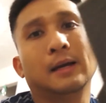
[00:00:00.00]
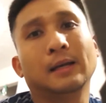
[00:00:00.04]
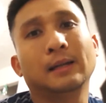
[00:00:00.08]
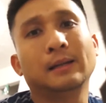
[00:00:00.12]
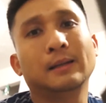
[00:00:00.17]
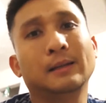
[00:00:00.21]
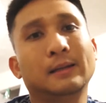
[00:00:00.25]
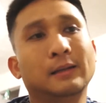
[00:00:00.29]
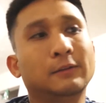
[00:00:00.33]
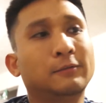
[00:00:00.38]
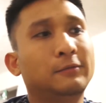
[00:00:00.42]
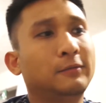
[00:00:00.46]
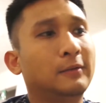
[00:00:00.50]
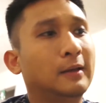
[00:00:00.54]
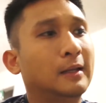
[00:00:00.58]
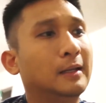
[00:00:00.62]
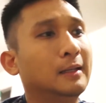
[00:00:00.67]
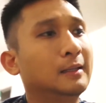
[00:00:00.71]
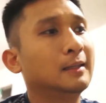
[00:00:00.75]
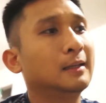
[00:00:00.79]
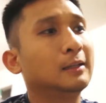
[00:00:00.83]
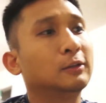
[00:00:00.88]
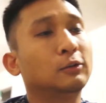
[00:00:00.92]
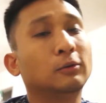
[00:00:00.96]
And then if
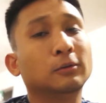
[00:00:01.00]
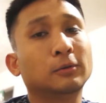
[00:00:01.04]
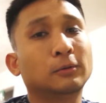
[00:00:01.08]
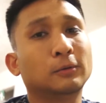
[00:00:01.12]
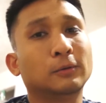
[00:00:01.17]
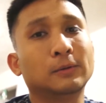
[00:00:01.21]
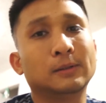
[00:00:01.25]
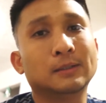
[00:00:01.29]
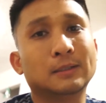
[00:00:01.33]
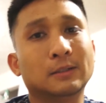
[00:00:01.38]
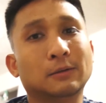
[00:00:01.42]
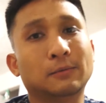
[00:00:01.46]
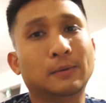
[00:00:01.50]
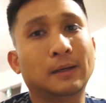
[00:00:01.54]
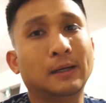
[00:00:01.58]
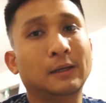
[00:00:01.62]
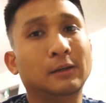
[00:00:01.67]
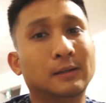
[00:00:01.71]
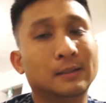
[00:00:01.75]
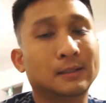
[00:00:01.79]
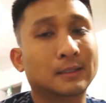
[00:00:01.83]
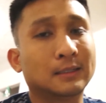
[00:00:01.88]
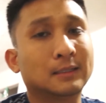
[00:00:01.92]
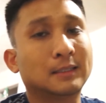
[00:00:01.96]
anything, don't throw these away. You
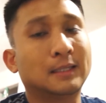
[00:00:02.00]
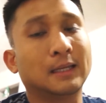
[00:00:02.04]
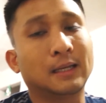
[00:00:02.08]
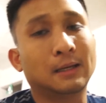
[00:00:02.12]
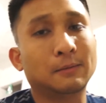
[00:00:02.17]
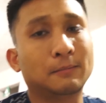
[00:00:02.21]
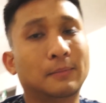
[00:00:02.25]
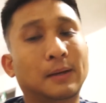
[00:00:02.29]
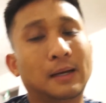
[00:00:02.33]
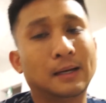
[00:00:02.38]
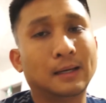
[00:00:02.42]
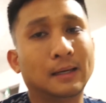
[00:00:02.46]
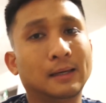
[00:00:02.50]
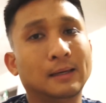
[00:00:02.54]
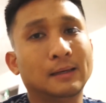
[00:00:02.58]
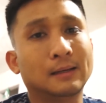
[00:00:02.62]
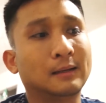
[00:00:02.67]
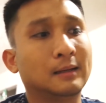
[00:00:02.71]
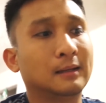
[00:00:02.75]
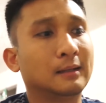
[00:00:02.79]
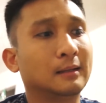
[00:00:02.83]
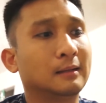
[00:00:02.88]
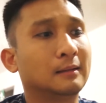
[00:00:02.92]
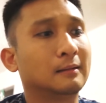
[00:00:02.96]
can just stick it back in,
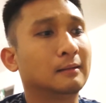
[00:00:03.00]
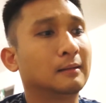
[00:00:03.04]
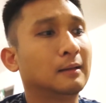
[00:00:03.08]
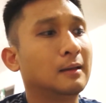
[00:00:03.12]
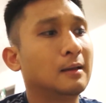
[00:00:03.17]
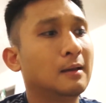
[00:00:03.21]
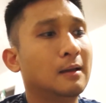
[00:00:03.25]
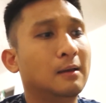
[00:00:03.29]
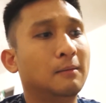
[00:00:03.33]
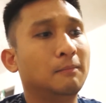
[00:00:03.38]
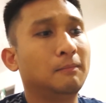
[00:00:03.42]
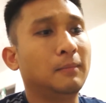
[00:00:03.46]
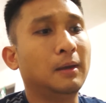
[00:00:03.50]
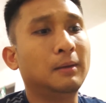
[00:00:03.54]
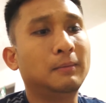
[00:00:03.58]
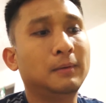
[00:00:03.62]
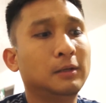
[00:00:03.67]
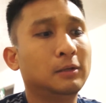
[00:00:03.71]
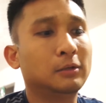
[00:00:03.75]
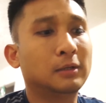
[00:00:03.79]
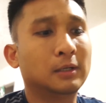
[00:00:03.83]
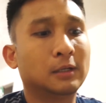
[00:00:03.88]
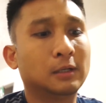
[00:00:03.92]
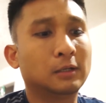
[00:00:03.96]
and then maybe
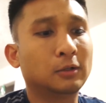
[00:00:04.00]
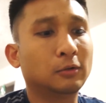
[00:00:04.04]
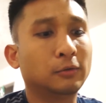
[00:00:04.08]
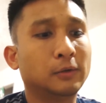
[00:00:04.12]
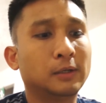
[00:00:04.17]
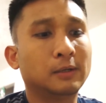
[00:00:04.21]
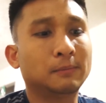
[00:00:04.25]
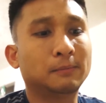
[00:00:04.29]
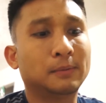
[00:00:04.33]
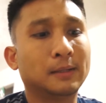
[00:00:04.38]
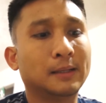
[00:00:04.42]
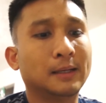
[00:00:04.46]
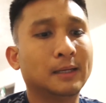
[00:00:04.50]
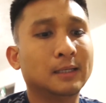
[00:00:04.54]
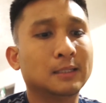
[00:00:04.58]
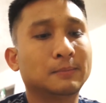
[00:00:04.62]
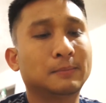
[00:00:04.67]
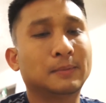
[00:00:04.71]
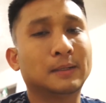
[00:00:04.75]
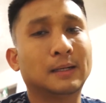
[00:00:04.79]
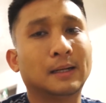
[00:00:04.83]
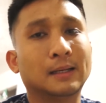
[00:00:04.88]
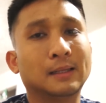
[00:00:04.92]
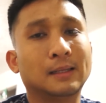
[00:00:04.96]
you can glue it in place.
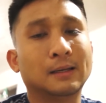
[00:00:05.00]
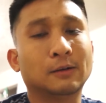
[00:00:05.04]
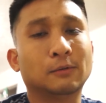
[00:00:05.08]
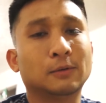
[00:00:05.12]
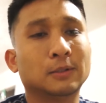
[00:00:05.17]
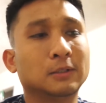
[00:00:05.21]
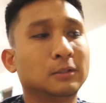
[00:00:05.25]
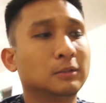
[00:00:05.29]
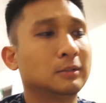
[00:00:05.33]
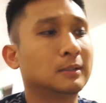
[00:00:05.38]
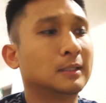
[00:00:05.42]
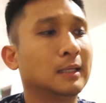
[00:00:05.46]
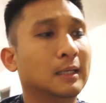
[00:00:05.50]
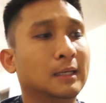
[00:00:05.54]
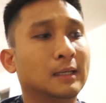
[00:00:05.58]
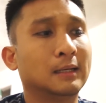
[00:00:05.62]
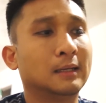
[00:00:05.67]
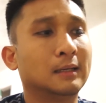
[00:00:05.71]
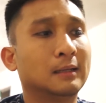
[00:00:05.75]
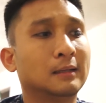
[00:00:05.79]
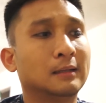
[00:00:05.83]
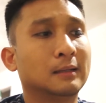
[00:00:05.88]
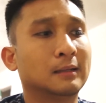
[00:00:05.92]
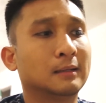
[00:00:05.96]
But I think once you stick it
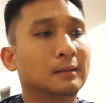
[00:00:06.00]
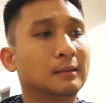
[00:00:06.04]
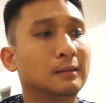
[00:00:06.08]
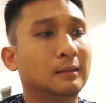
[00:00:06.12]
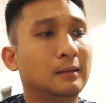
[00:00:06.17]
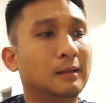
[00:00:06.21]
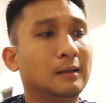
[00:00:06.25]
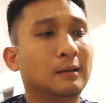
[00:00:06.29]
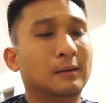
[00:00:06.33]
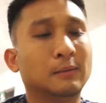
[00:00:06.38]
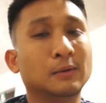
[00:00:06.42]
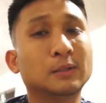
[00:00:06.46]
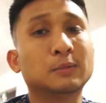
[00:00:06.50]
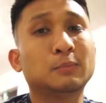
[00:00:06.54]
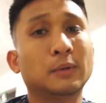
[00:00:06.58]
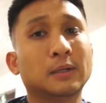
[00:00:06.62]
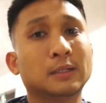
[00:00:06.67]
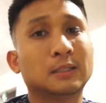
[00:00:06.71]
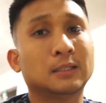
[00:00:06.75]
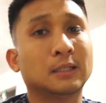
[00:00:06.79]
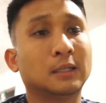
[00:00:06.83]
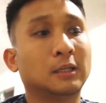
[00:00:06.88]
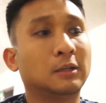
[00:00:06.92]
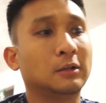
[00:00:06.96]
in, it, uh, it's pretty
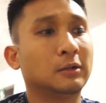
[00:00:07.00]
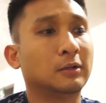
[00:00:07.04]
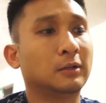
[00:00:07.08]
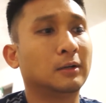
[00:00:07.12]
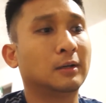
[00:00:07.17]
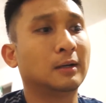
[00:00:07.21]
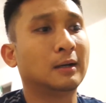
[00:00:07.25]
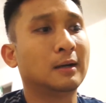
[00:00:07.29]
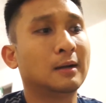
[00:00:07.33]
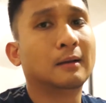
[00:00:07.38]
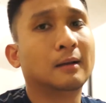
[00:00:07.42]
secure.